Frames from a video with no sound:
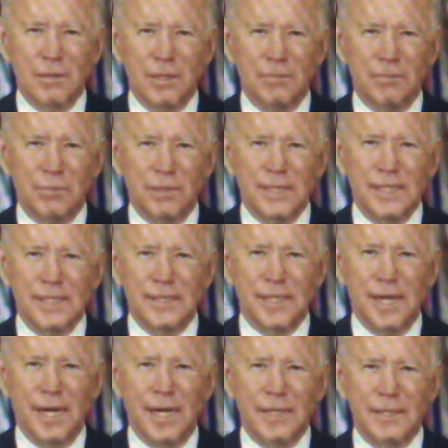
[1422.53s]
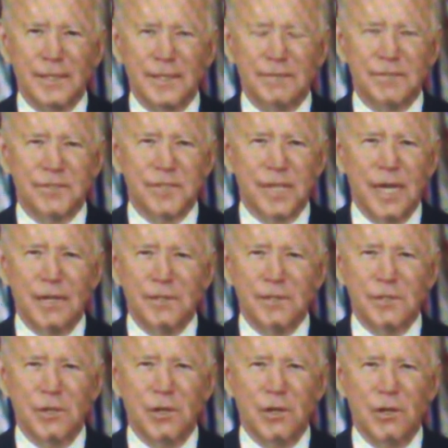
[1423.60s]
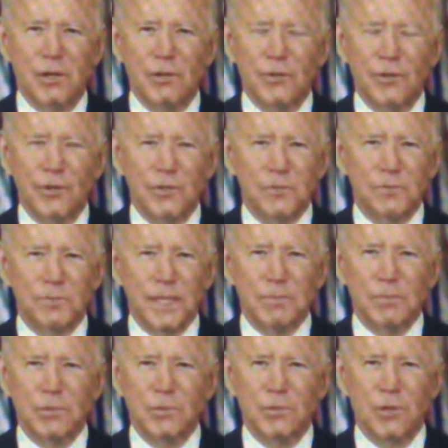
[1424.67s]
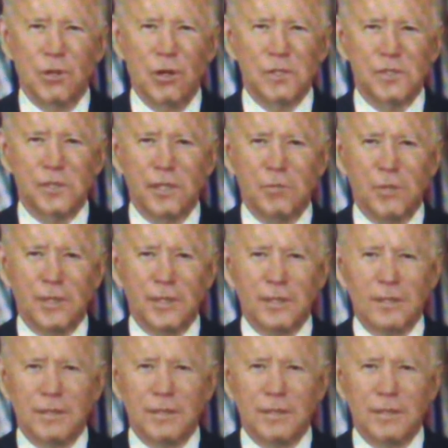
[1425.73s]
And please, God, give solace to all those people who lost someone.